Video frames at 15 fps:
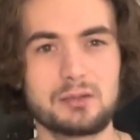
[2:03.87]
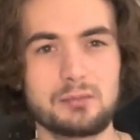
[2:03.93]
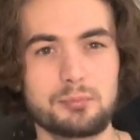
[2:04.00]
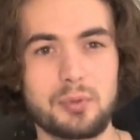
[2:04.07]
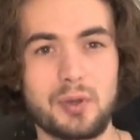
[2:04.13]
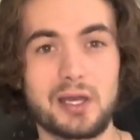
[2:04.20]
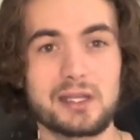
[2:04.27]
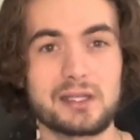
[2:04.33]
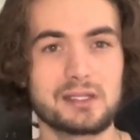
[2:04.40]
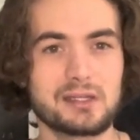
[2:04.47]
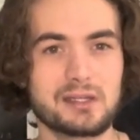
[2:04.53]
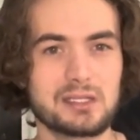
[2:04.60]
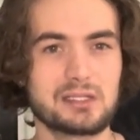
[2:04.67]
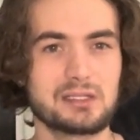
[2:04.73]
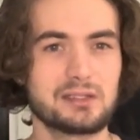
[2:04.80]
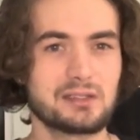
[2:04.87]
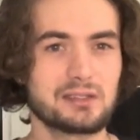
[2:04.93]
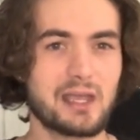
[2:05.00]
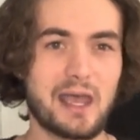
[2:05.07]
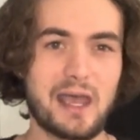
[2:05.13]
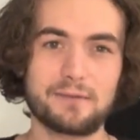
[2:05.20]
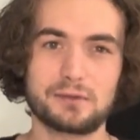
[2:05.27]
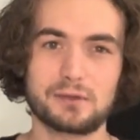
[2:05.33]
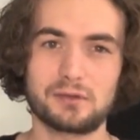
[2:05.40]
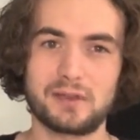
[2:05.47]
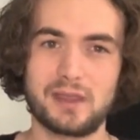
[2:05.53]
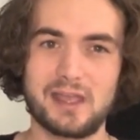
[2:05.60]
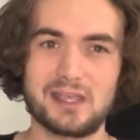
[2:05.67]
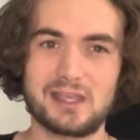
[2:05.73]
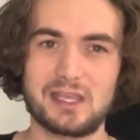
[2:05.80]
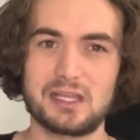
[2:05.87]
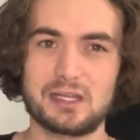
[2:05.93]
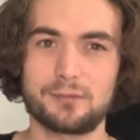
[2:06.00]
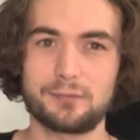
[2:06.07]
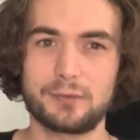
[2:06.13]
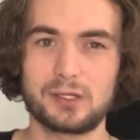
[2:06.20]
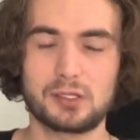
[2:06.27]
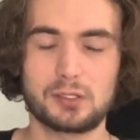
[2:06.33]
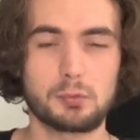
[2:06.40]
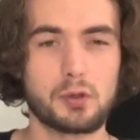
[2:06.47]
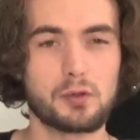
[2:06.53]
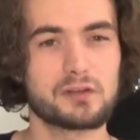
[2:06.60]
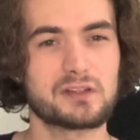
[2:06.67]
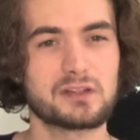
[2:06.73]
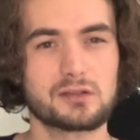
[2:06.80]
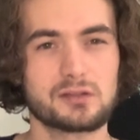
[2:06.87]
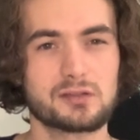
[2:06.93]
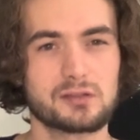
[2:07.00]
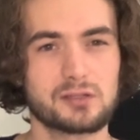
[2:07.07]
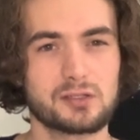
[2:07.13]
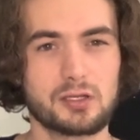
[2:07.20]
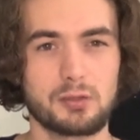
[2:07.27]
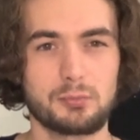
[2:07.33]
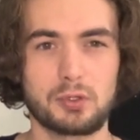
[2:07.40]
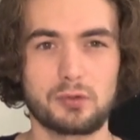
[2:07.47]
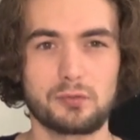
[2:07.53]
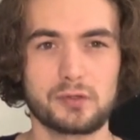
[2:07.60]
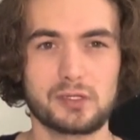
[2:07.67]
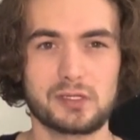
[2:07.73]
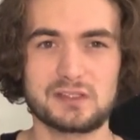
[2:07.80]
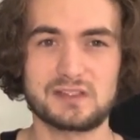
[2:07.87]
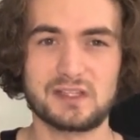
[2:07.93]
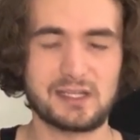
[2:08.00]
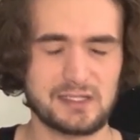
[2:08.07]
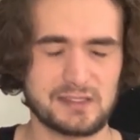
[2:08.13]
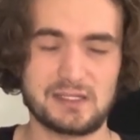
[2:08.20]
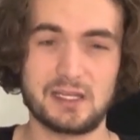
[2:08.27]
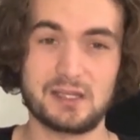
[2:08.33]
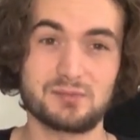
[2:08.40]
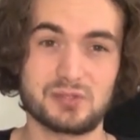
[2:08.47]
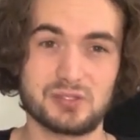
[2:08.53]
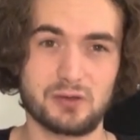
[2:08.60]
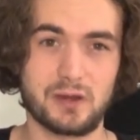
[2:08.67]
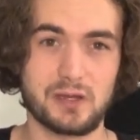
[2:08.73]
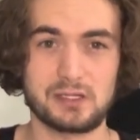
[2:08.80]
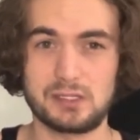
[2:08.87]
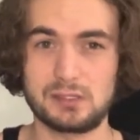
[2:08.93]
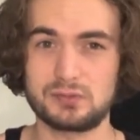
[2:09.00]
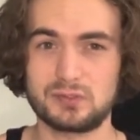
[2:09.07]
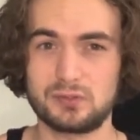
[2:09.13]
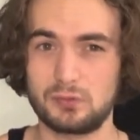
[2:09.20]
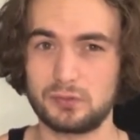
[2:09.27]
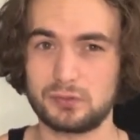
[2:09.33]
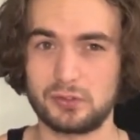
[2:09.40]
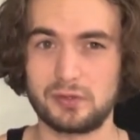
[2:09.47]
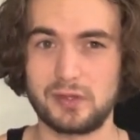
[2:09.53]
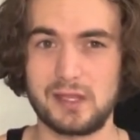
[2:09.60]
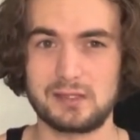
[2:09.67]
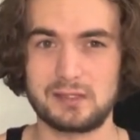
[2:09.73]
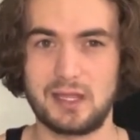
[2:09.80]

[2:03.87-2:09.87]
But after that, I had a friend come over, because I kind of set him straight. He was cool after that.